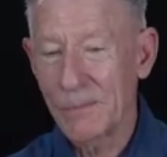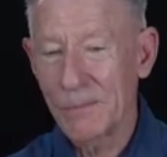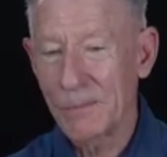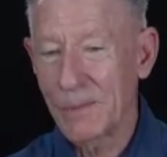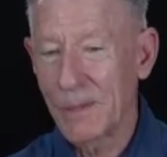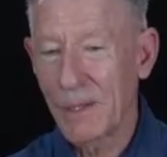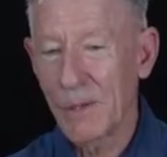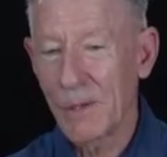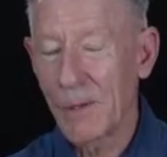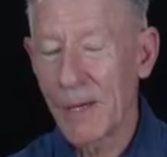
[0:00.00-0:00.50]

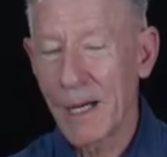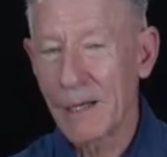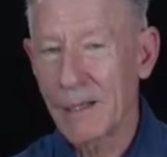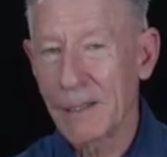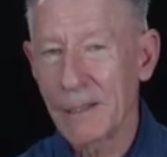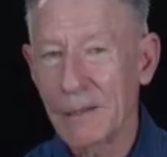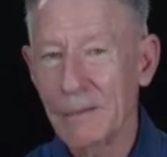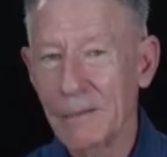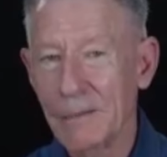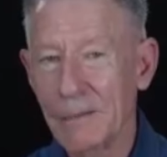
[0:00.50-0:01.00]
go out
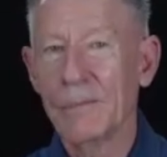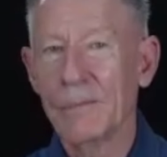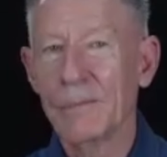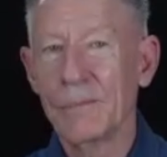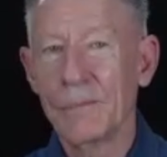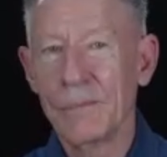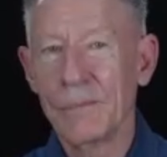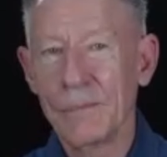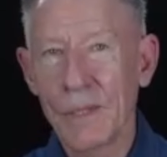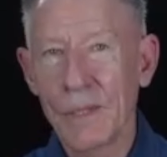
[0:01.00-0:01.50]
and,
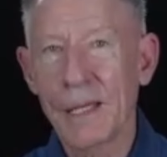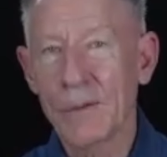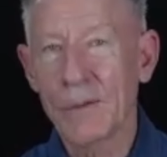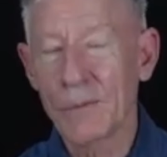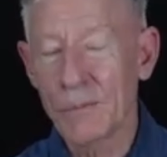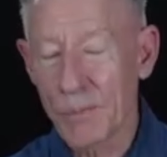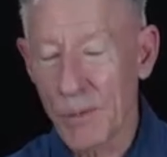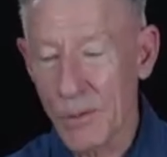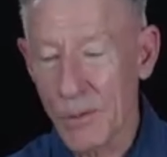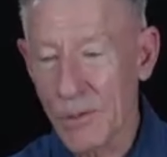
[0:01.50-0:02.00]
I
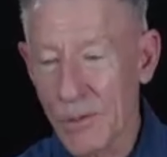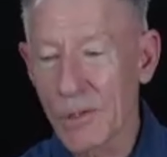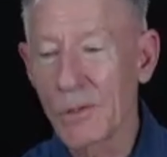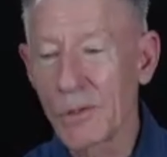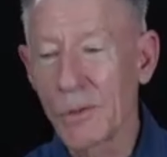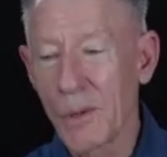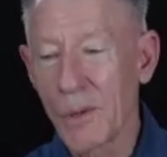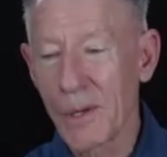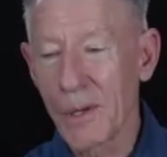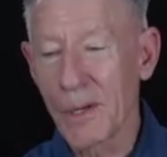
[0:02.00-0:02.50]
don't
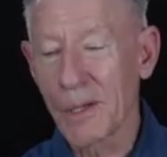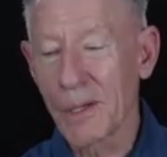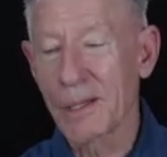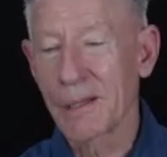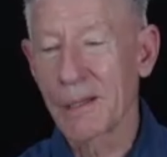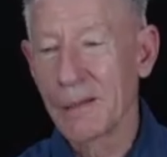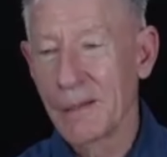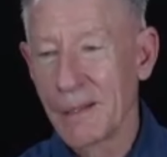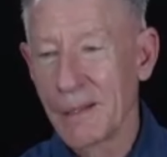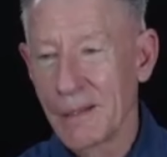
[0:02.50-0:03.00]
pursue
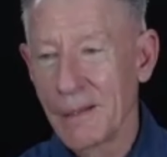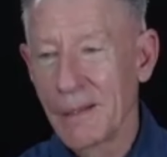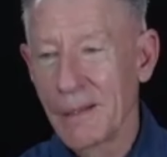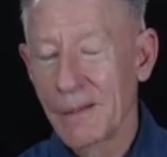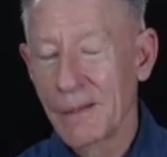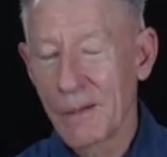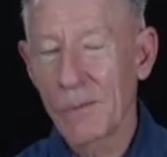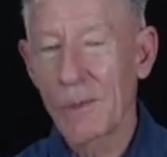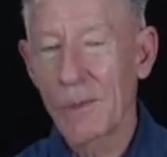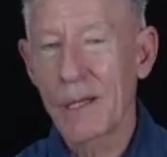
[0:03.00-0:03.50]
work
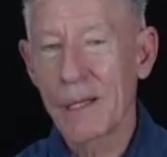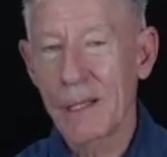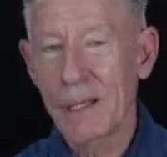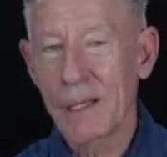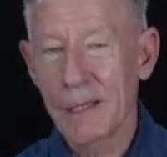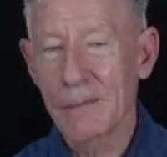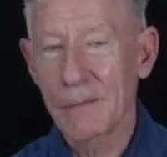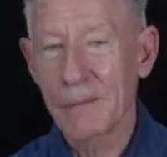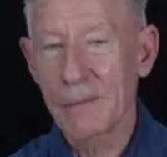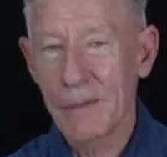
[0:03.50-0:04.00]
the
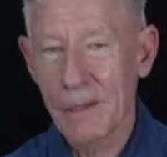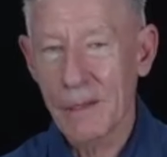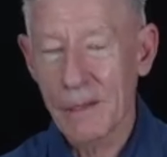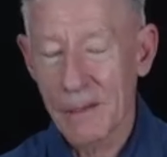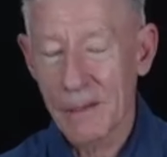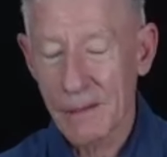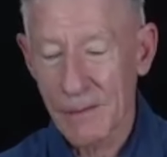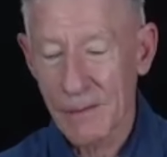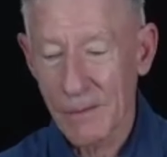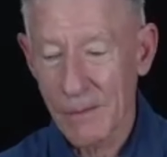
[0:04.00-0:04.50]
way
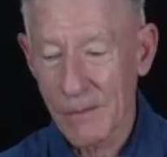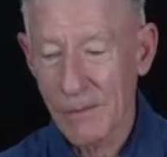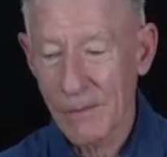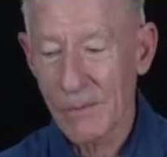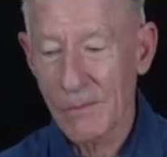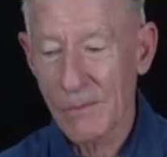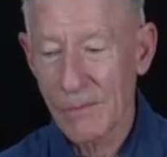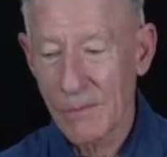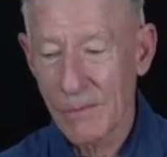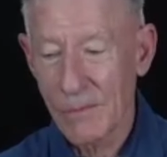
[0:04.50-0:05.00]

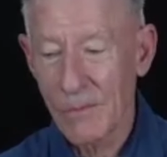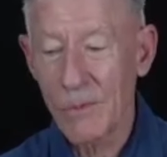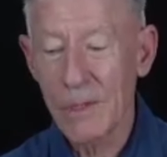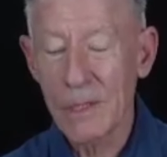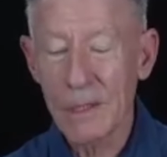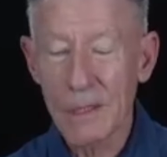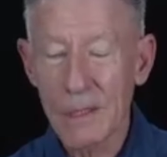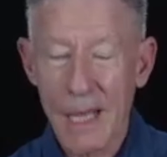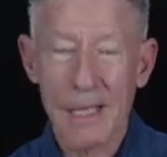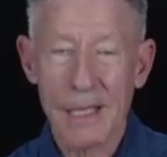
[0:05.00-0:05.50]

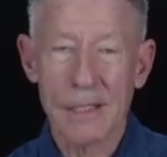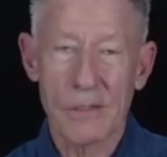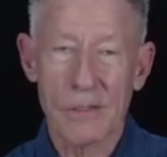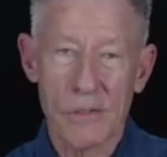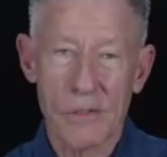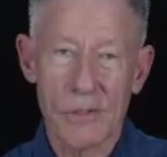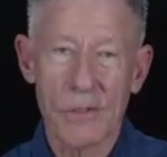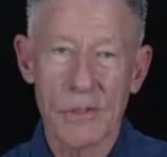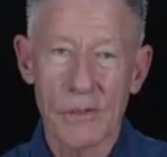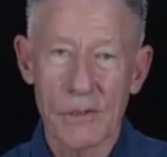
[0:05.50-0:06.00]
real
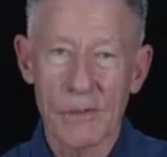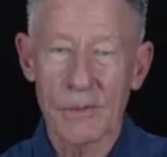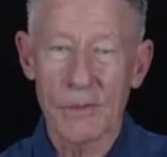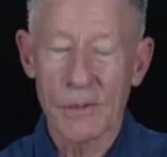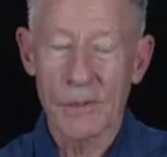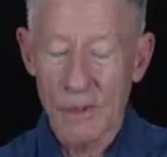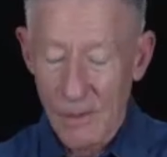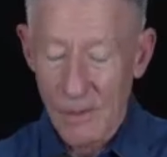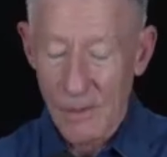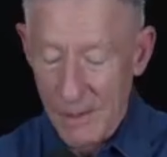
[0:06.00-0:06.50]
actors do.
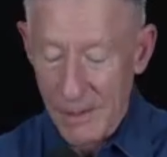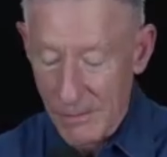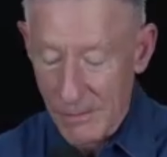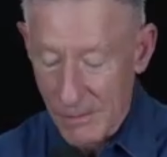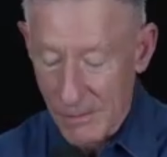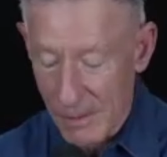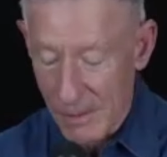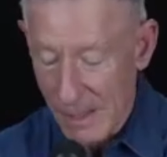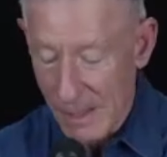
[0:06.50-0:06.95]
You know, I don't